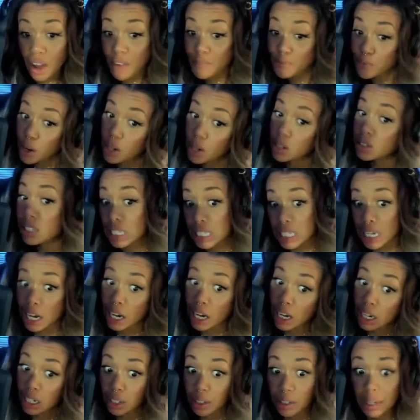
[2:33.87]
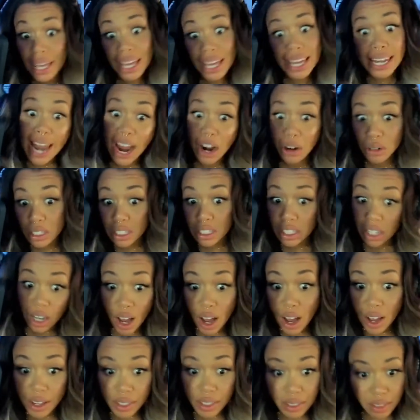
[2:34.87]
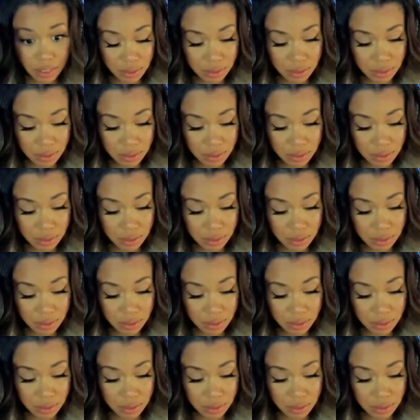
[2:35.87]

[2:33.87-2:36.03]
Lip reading: First it's your uncle. Now it's your aunt.